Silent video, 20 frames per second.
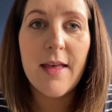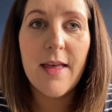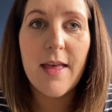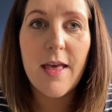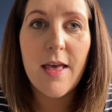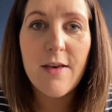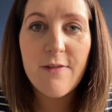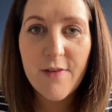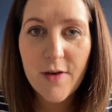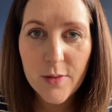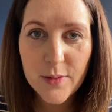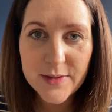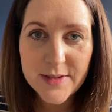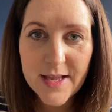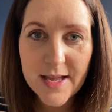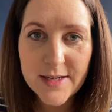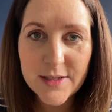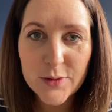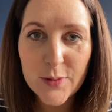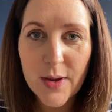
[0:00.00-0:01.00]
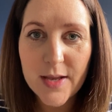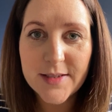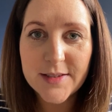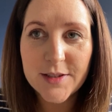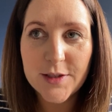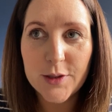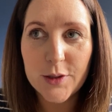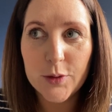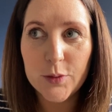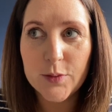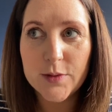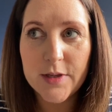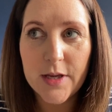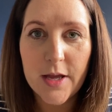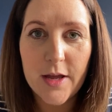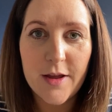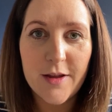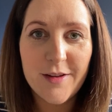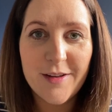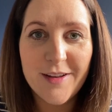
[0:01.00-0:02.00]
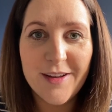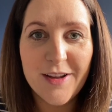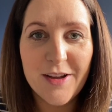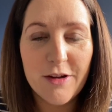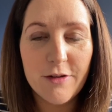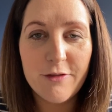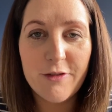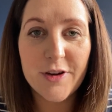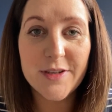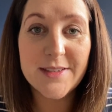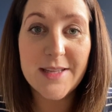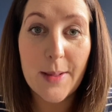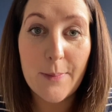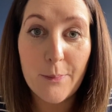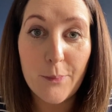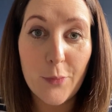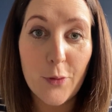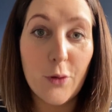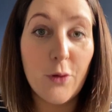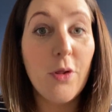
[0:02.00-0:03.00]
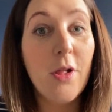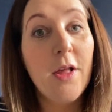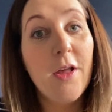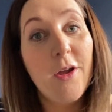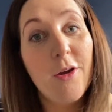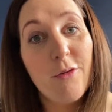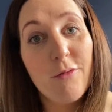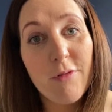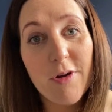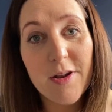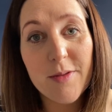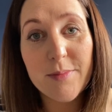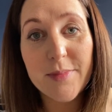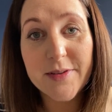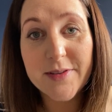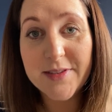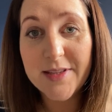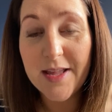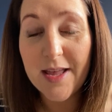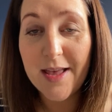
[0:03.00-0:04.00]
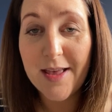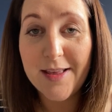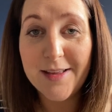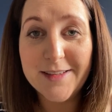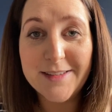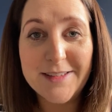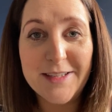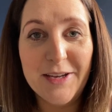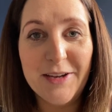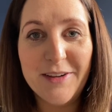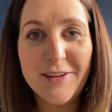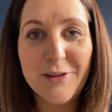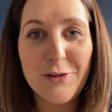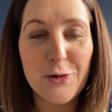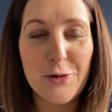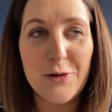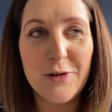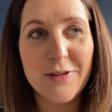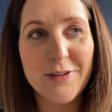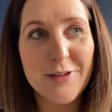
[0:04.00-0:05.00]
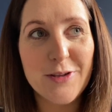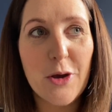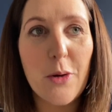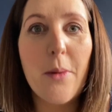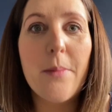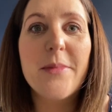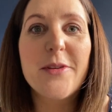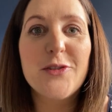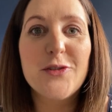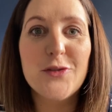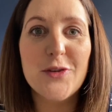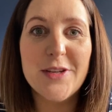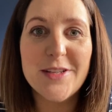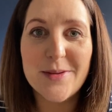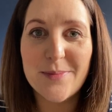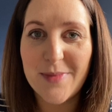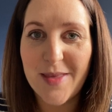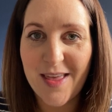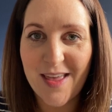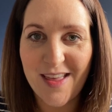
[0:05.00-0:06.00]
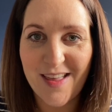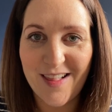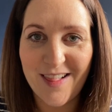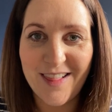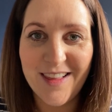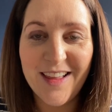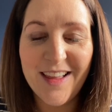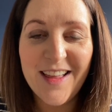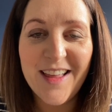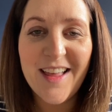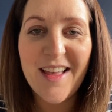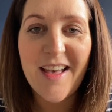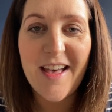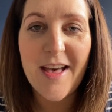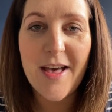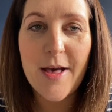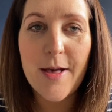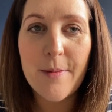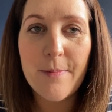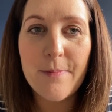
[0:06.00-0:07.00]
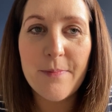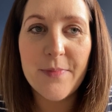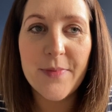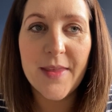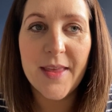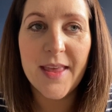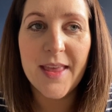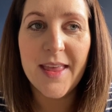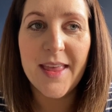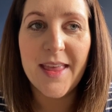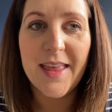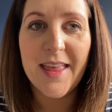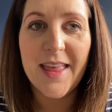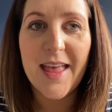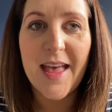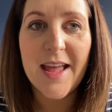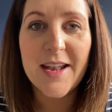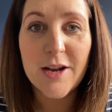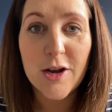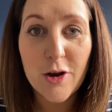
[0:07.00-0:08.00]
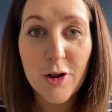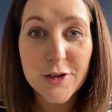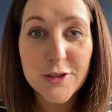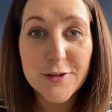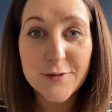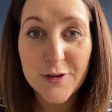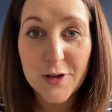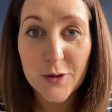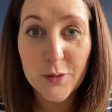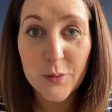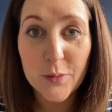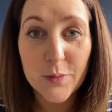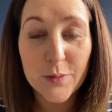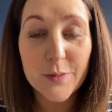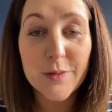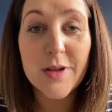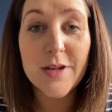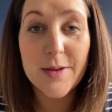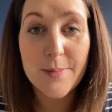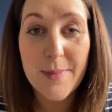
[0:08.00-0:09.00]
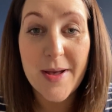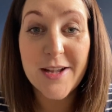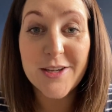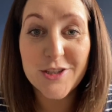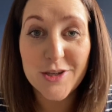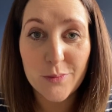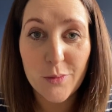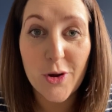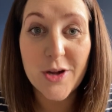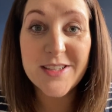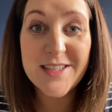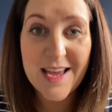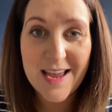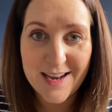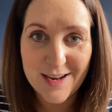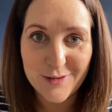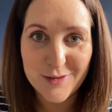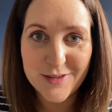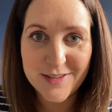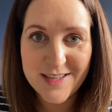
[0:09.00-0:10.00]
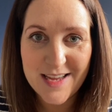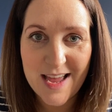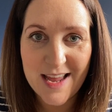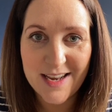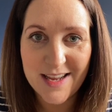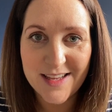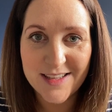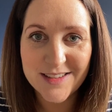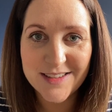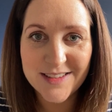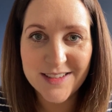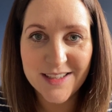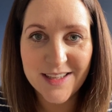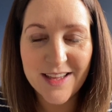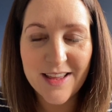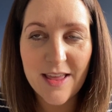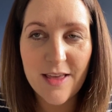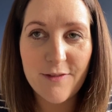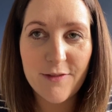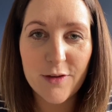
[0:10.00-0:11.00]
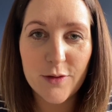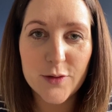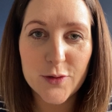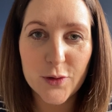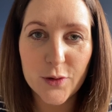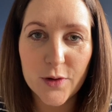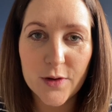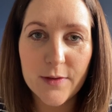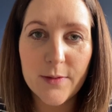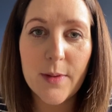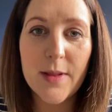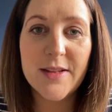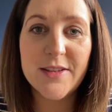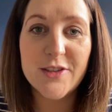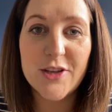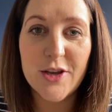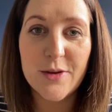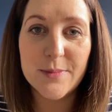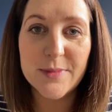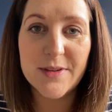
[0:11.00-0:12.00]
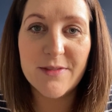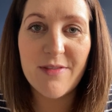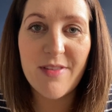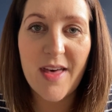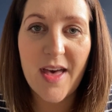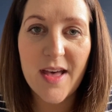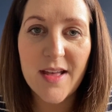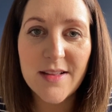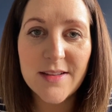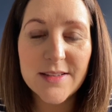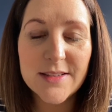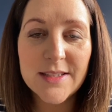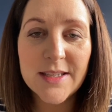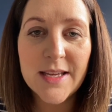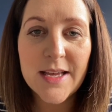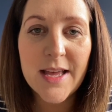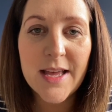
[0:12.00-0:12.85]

If I was then to ask you to, for example, run up the stairs or go up the street, up the hill, and a lot of you can imagine what a 10 out of 10 is if you talk in terms of that.